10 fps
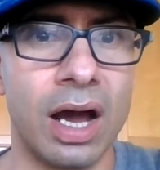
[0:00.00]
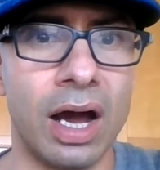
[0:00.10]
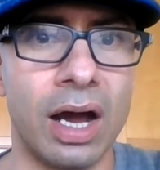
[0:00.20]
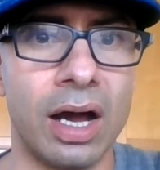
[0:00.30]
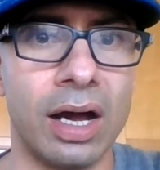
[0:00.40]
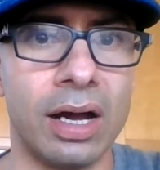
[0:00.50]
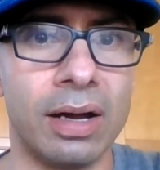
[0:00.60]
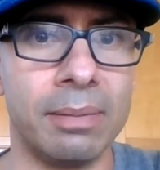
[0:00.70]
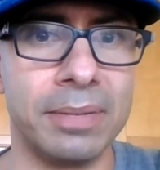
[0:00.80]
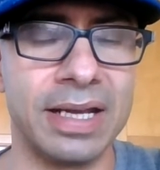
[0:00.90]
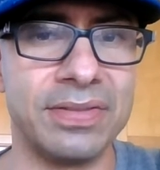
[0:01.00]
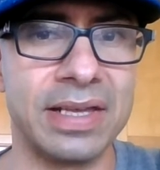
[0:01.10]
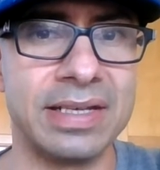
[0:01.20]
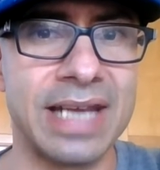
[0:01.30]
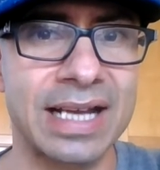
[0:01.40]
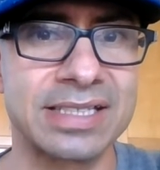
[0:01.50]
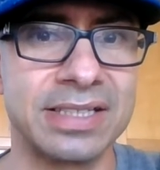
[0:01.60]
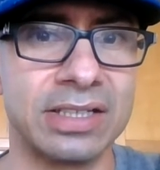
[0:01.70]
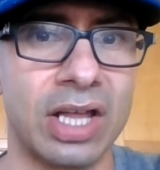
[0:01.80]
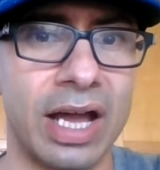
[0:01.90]
Um, and then
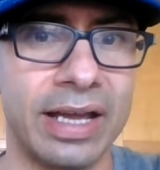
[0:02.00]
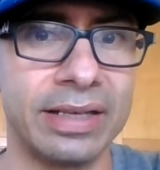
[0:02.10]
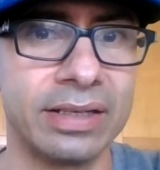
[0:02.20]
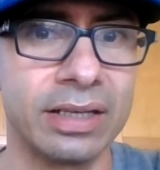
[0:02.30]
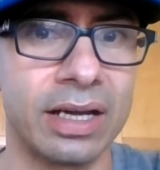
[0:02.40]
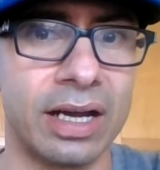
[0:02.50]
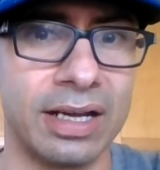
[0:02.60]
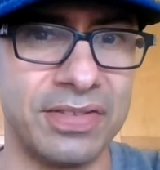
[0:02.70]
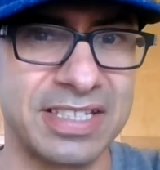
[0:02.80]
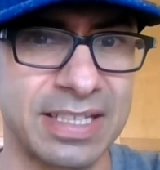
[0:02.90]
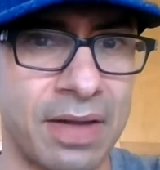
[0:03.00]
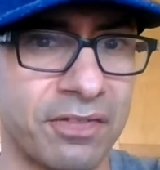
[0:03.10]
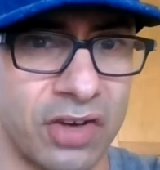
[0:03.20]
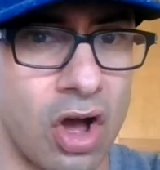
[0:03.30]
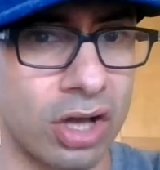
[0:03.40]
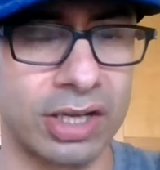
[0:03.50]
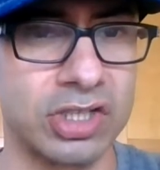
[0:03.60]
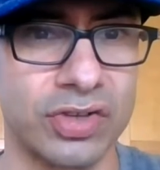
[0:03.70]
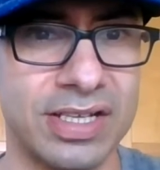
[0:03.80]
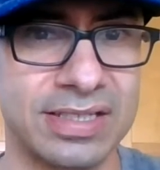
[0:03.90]
next in line, uh, and this is for all
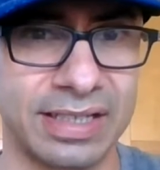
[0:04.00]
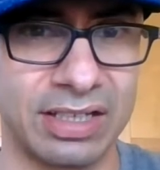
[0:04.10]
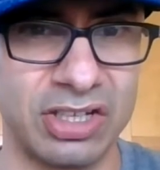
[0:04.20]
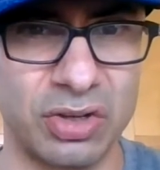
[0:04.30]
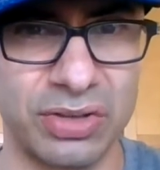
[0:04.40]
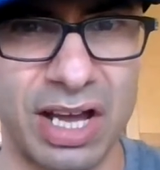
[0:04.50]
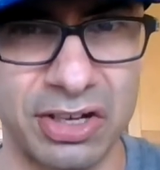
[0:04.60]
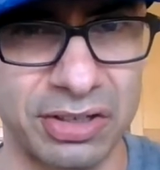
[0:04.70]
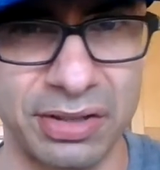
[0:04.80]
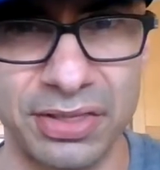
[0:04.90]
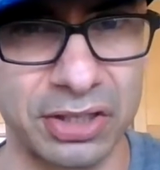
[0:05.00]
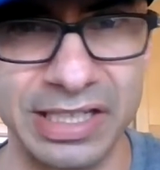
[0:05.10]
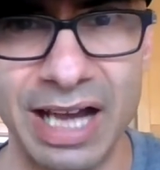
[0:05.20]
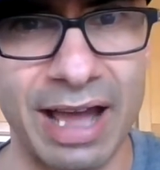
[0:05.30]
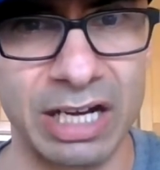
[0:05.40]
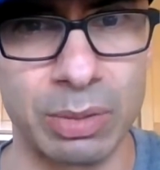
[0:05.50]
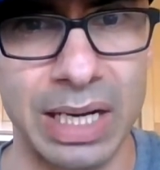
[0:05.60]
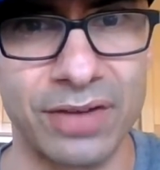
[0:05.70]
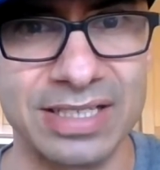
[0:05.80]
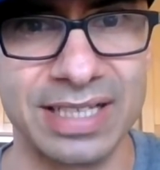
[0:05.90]
countries like, you know, 139 or
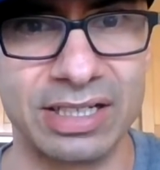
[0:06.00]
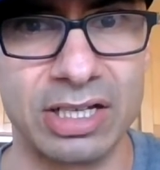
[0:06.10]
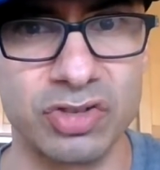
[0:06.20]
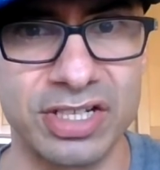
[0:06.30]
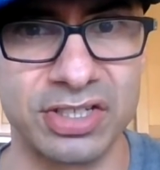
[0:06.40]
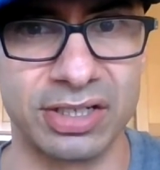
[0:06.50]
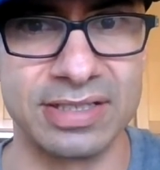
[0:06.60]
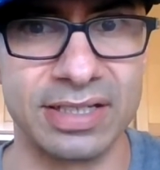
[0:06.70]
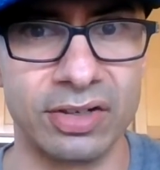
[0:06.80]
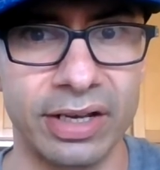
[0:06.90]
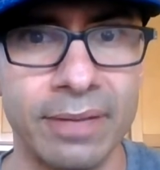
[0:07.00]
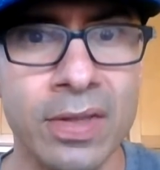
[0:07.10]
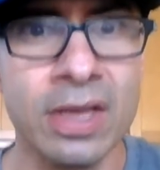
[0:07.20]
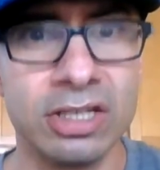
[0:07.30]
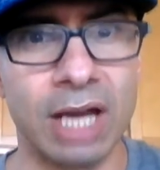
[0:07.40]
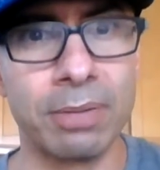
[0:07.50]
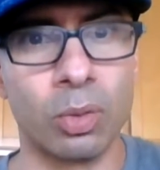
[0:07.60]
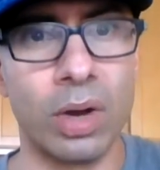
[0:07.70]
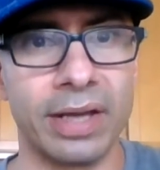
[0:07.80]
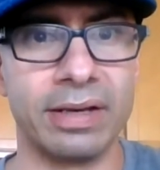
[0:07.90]
whatever I said countries they're considering. Number
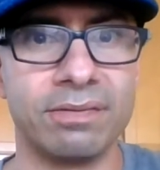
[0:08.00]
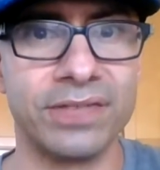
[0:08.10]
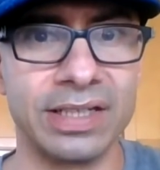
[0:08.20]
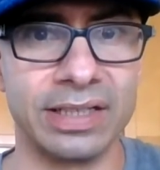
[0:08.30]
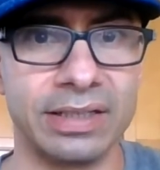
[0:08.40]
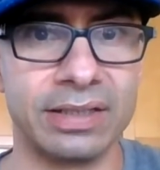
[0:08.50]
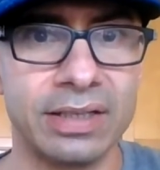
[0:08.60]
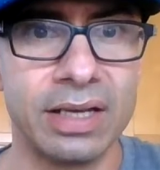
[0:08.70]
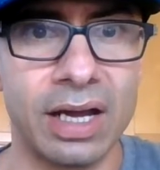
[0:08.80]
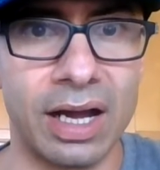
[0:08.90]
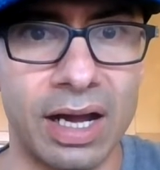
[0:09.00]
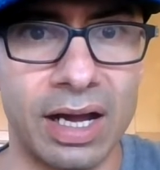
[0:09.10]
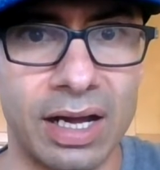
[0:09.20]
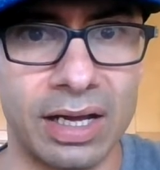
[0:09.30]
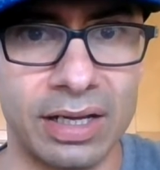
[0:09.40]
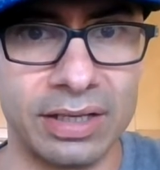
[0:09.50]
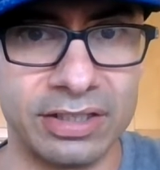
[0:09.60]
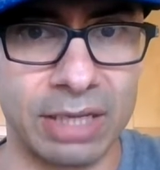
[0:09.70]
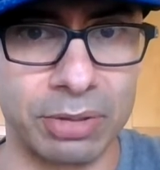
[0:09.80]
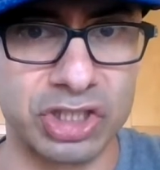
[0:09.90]
one, Finland. Uh,
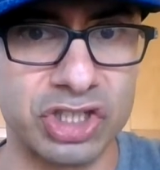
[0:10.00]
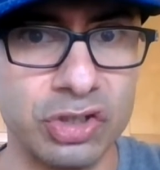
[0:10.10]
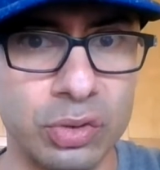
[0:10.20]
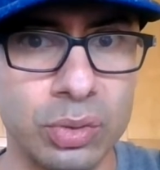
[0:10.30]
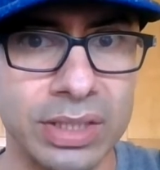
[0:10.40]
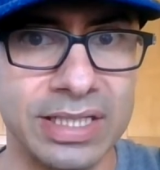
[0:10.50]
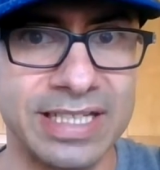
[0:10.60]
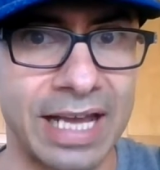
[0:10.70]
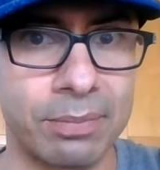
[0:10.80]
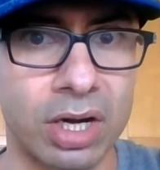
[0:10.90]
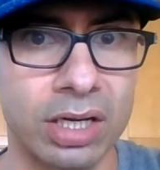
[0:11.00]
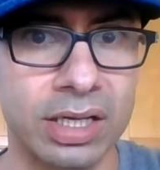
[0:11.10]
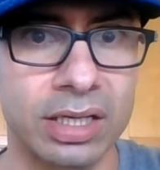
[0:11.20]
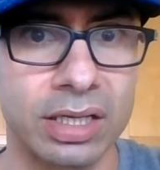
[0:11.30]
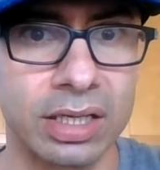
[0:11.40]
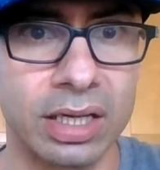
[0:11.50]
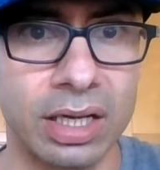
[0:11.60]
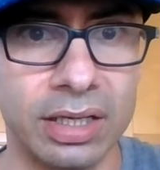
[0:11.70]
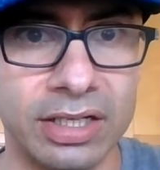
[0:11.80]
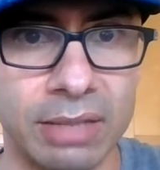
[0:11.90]
number two, Denmark
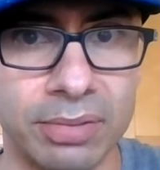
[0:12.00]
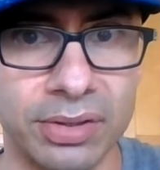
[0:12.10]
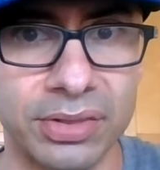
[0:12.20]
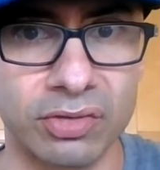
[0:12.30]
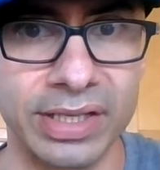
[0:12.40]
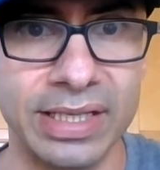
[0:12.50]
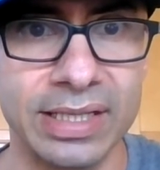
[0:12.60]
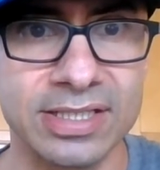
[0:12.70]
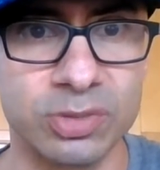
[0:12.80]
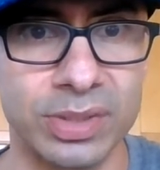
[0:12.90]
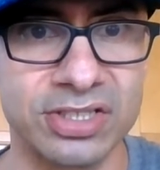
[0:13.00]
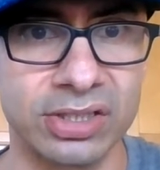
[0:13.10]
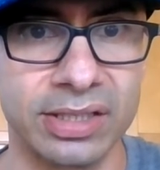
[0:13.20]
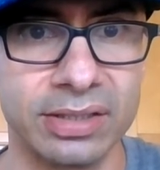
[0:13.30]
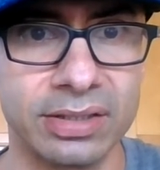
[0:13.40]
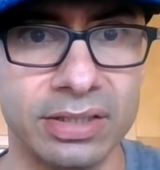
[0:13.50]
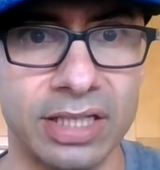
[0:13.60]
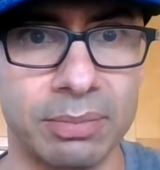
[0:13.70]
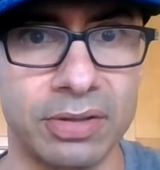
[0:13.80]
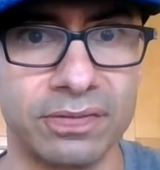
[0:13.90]
number three, Switzerland,
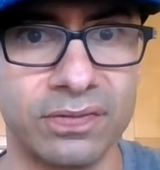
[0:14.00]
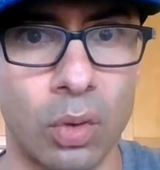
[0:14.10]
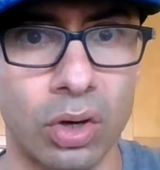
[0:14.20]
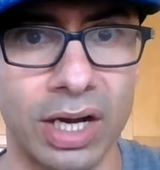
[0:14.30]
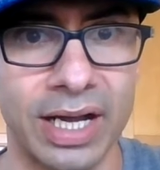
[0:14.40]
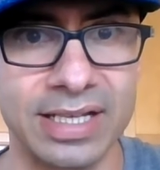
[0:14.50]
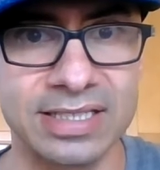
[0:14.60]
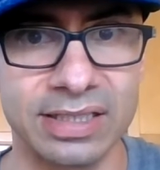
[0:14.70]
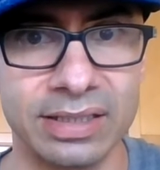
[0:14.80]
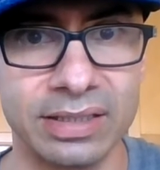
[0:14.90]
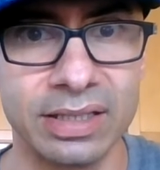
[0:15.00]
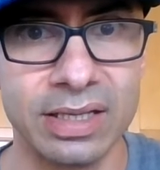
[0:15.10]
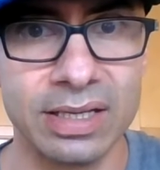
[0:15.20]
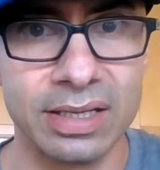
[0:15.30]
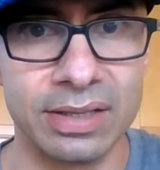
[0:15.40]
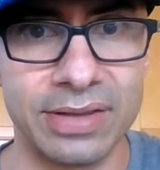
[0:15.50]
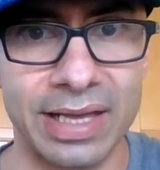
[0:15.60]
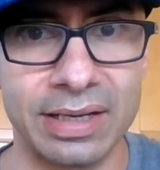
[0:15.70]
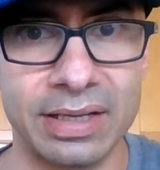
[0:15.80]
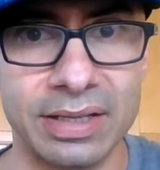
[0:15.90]
number four, Iceland,
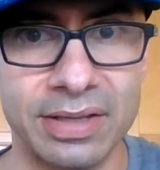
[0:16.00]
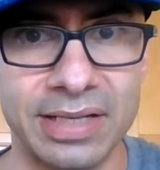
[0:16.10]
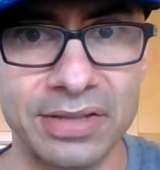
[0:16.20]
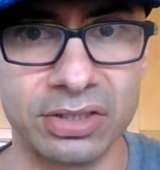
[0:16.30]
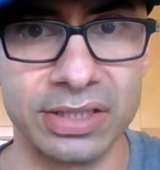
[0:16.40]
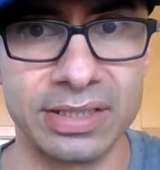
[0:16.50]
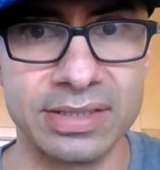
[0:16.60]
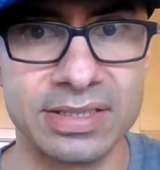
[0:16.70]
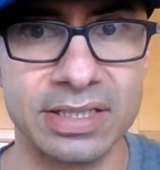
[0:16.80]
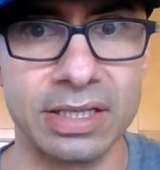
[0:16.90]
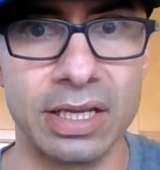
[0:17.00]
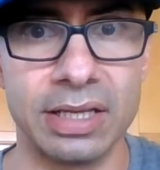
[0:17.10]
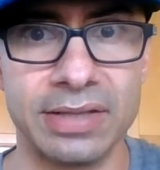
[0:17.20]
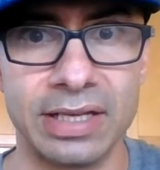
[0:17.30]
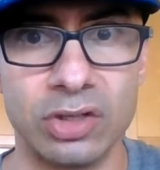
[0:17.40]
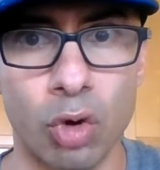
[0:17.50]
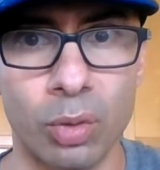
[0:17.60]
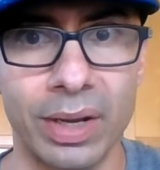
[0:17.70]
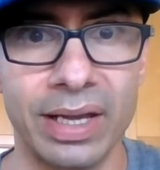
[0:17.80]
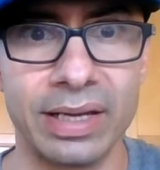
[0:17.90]
then the Netherlands, then
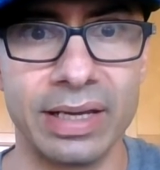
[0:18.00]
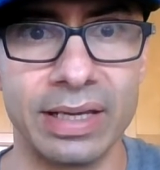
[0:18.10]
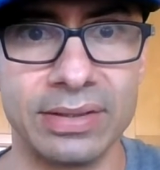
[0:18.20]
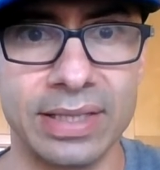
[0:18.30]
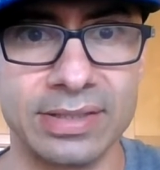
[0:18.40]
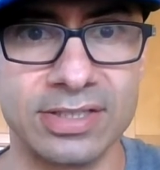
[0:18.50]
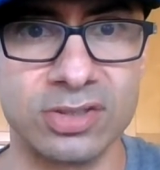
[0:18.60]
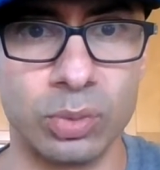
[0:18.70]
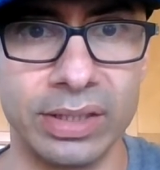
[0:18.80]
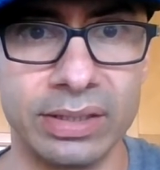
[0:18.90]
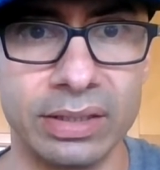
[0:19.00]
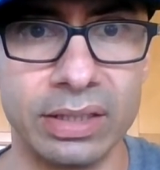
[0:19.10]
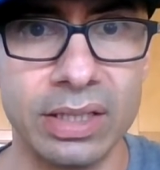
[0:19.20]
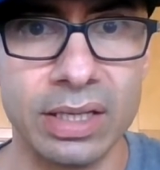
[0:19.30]
Norway, and then Sweden.